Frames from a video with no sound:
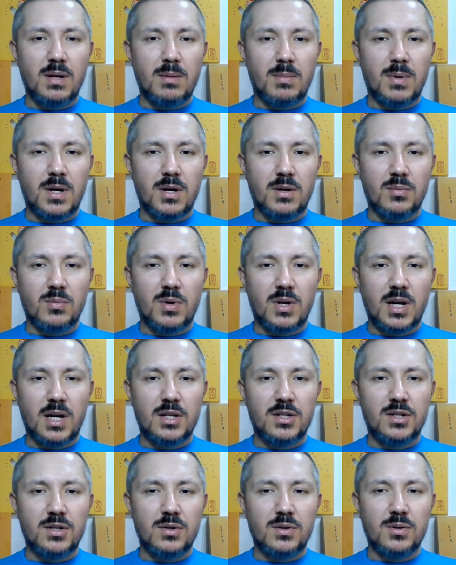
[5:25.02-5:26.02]
about what I
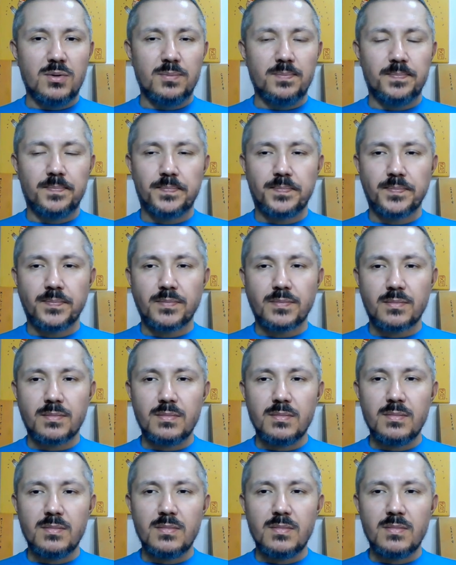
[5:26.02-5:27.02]
do,
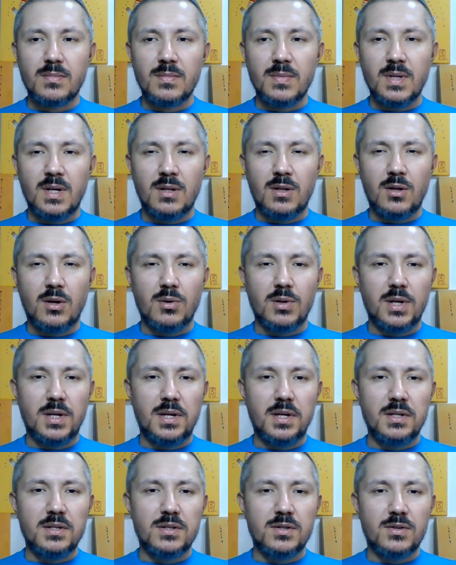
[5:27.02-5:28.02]
know the
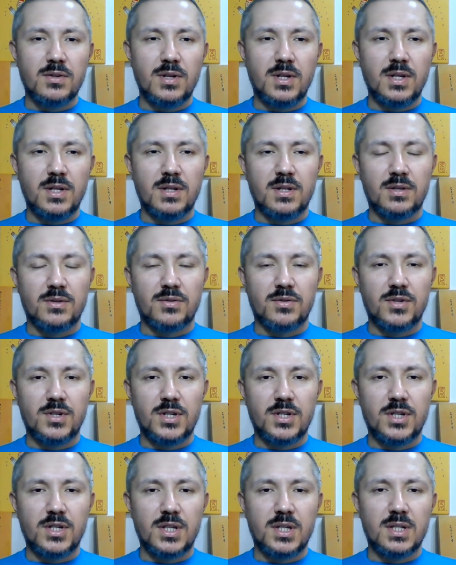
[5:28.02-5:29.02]
history, the
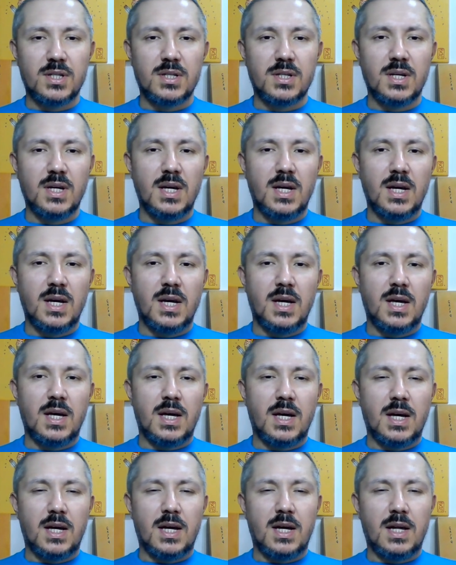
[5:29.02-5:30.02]
traditions,
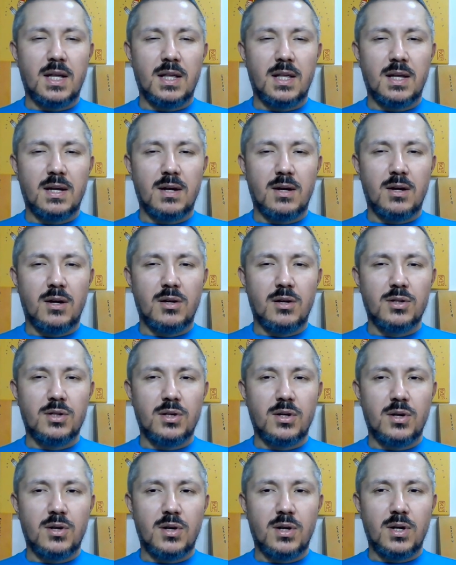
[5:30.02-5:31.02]
and
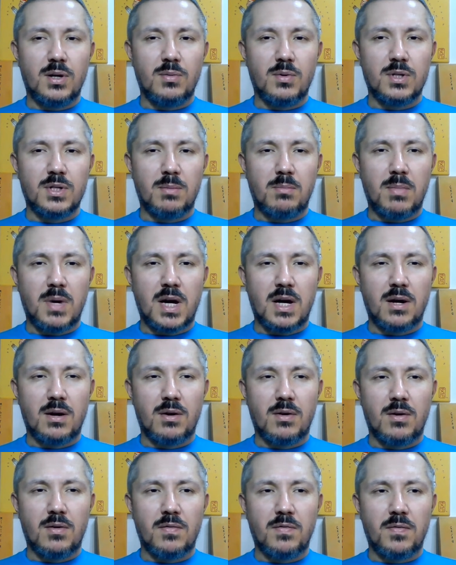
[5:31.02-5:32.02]
also it was a
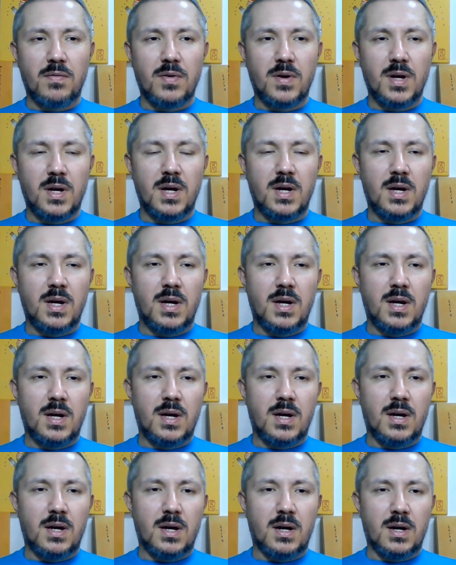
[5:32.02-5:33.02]
matter
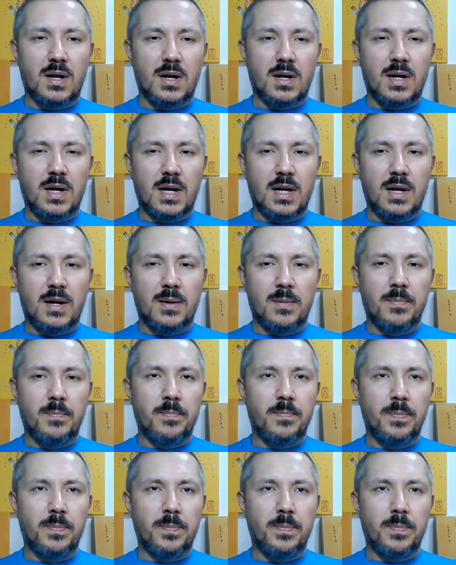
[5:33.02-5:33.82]
of kind of